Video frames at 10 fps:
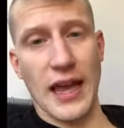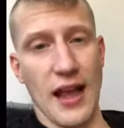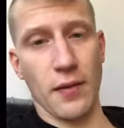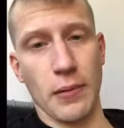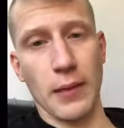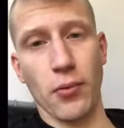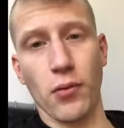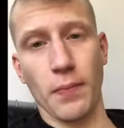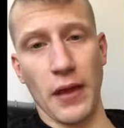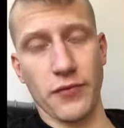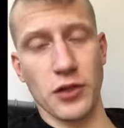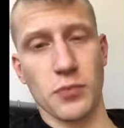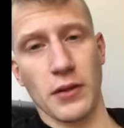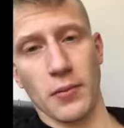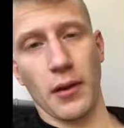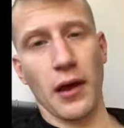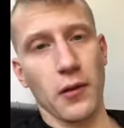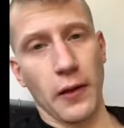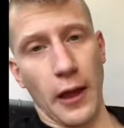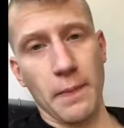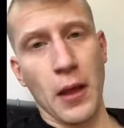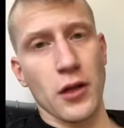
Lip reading: tag people after you spin the bottle. Okay?